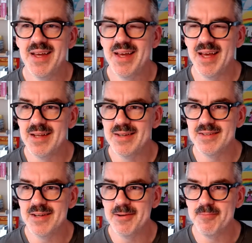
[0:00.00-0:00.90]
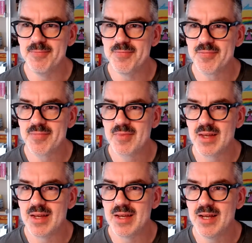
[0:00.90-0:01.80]
And,
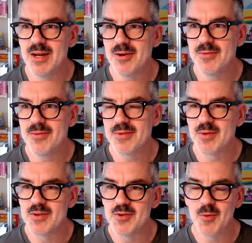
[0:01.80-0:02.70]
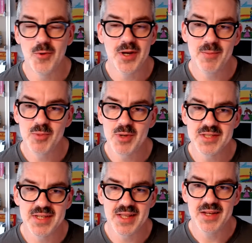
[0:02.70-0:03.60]
working on projects
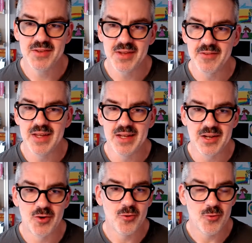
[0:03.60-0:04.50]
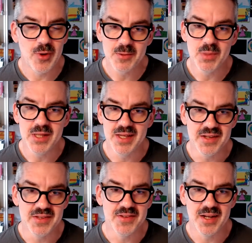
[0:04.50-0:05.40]
like that is like incredibly
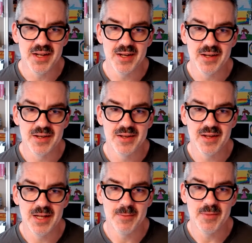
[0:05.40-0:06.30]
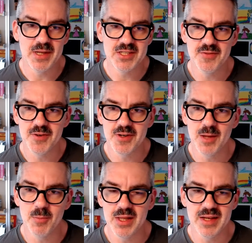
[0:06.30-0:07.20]
exciting, especially for a
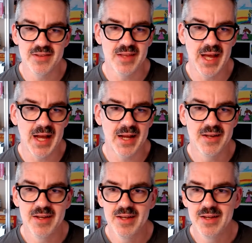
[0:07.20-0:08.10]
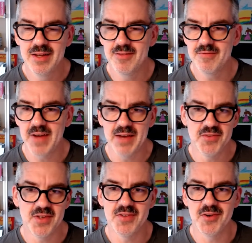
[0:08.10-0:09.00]
company like Slack
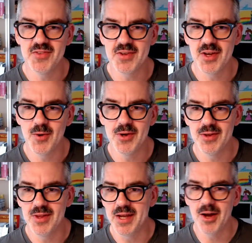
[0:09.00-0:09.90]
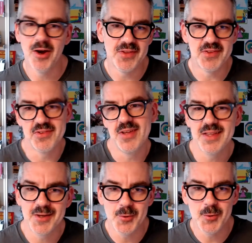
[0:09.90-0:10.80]
5-6 years ago, where you're like, oh, this is like
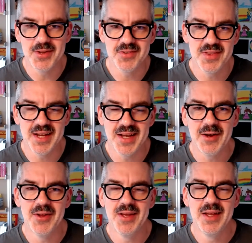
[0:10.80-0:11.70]
the coolest thing out.